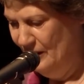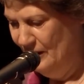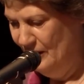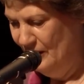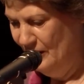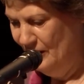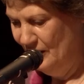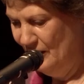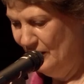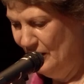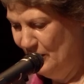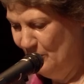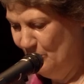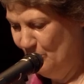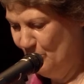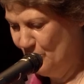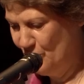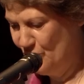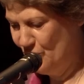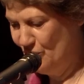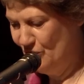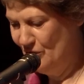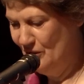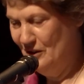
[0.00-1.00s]
And I
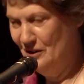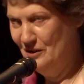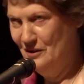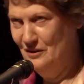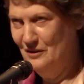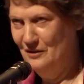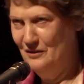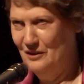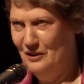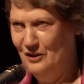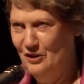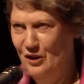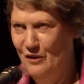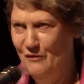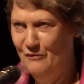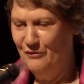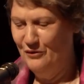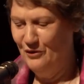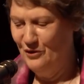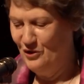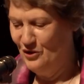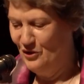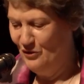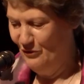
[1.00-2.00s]
wish the
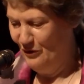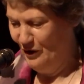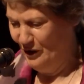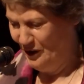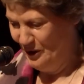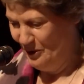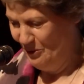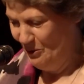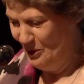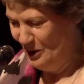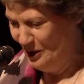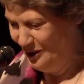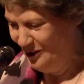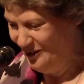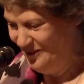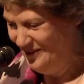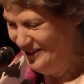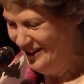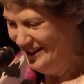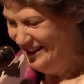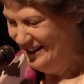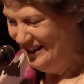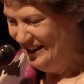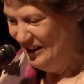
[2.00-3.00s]
conference very well
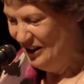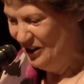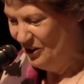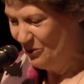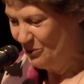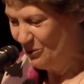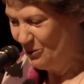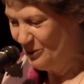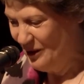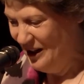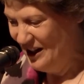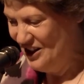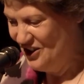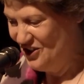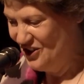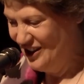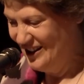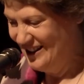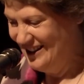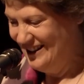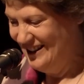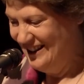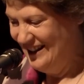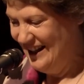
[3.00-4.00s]
in
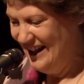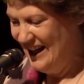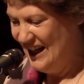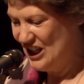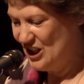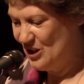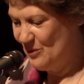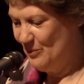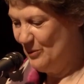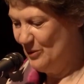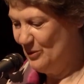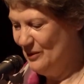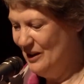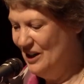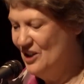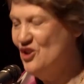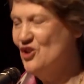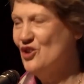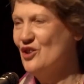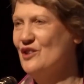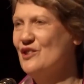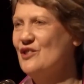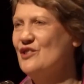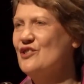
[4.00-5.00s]
raising
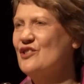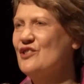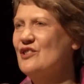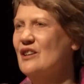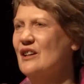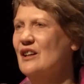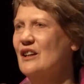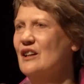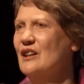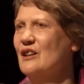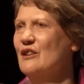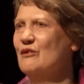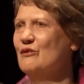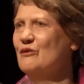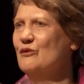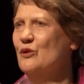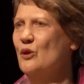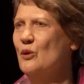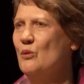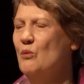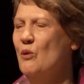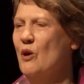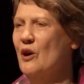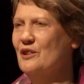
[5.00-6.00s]
aspirations
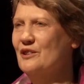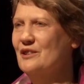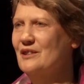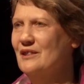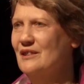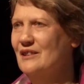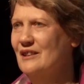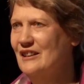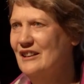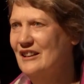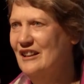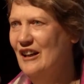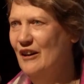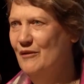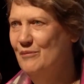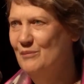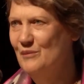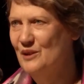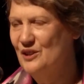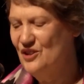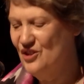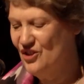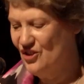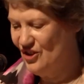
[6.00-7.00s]
for what
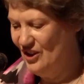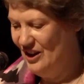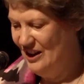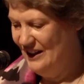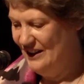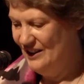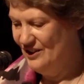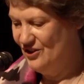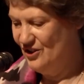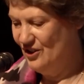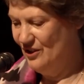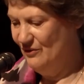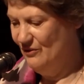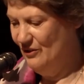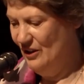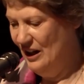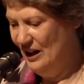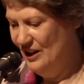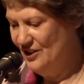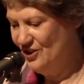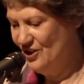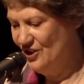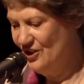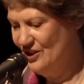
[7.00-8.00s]
government science
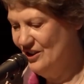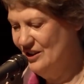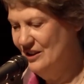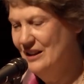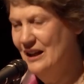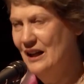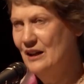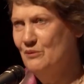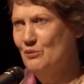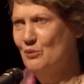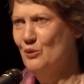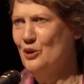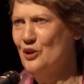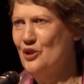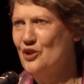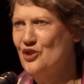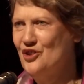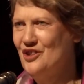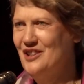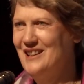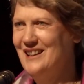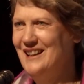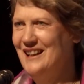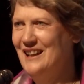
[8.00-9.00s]
advisors and
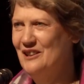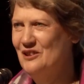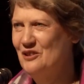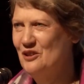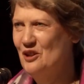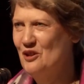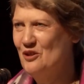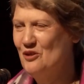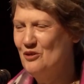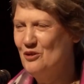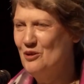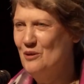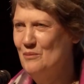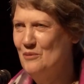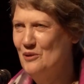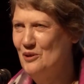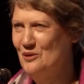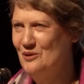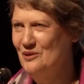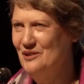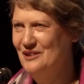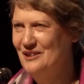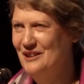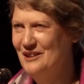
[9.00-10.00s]
networks can
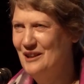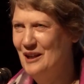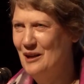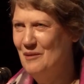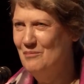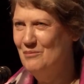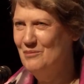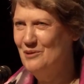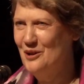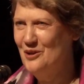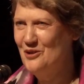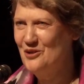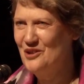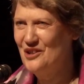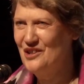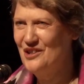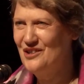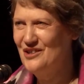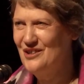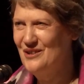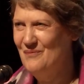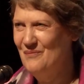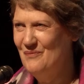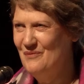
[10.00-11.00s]
contribute to that
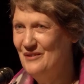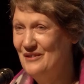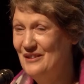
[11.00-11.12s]
process.